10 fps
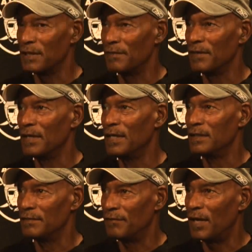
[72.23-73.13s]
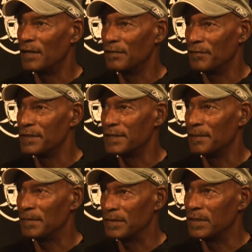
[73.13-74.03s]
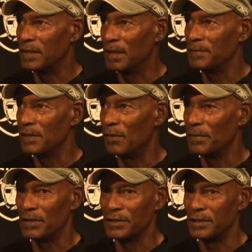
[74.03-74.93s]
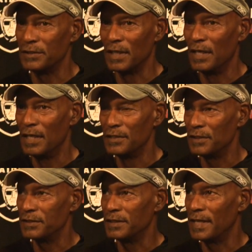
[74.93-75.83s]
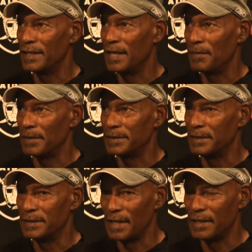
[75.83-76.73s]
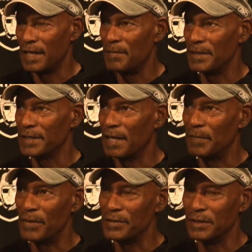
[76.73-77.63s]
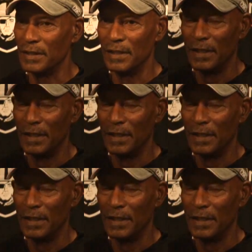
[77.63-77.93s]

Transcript: tough to follow in the footsteps of Gene Upshaw because he's such a dynamic, dynamic type person.